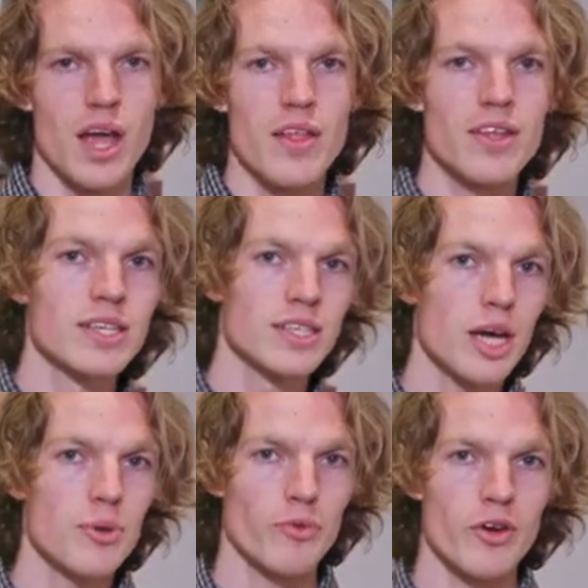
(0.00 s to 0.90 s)
The
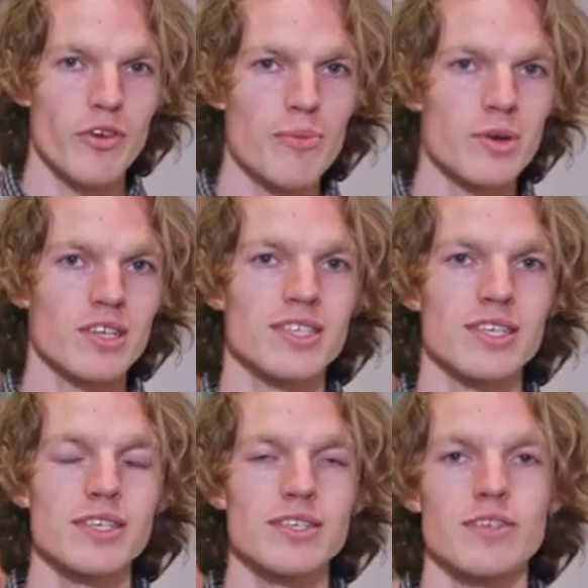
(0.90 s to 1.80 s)
entire program
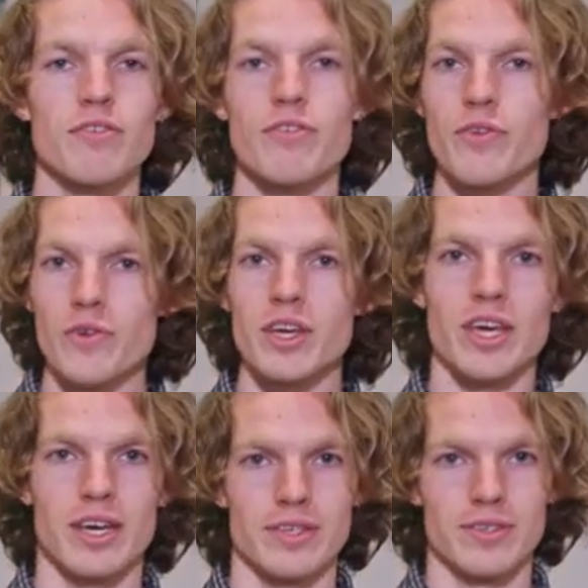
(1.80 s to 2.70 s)
consists of three
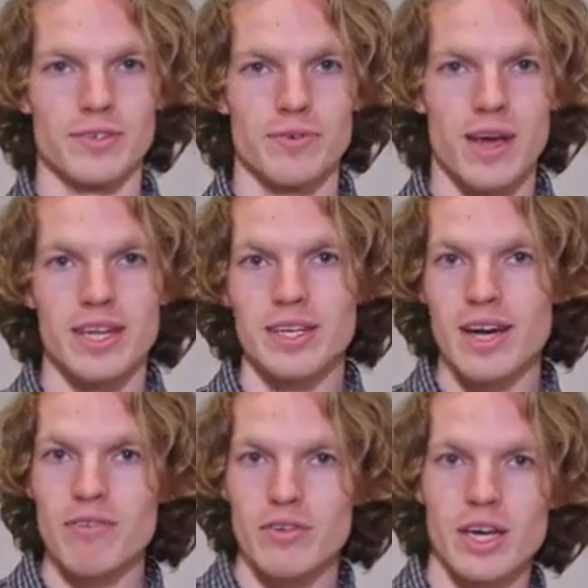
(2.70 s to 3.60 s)
years, and
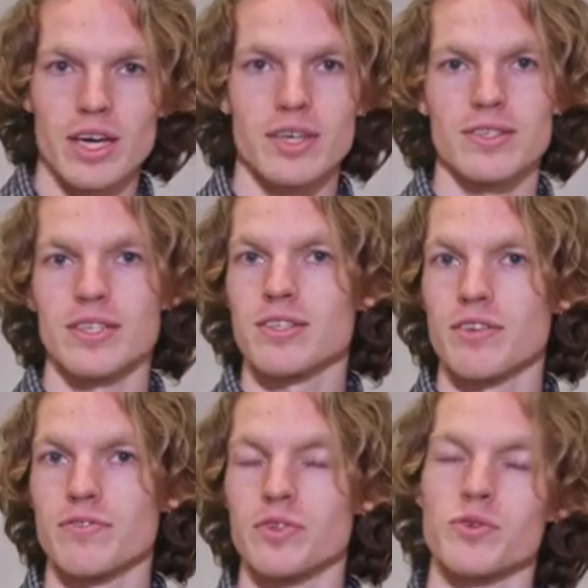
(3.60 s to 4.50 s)
every year consists
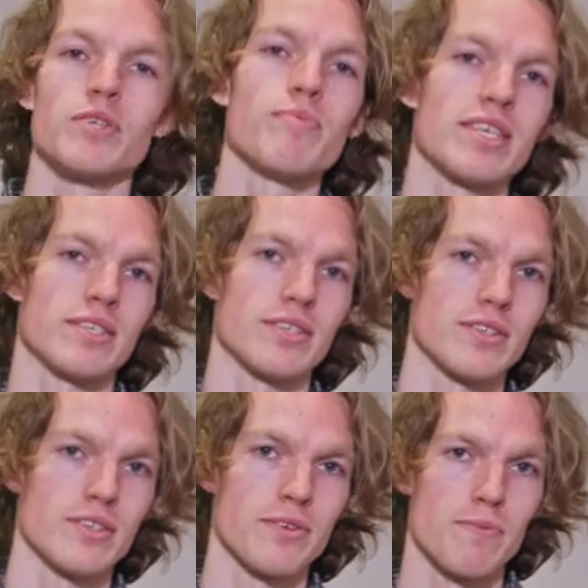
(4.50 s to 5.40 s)
of two
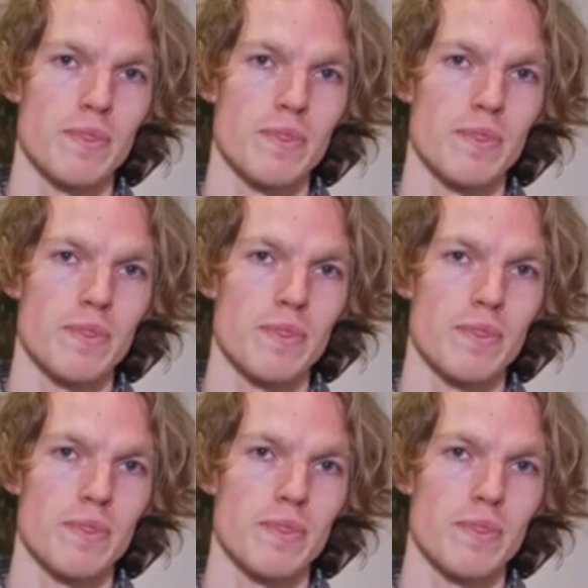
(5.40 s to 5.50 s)
semesters,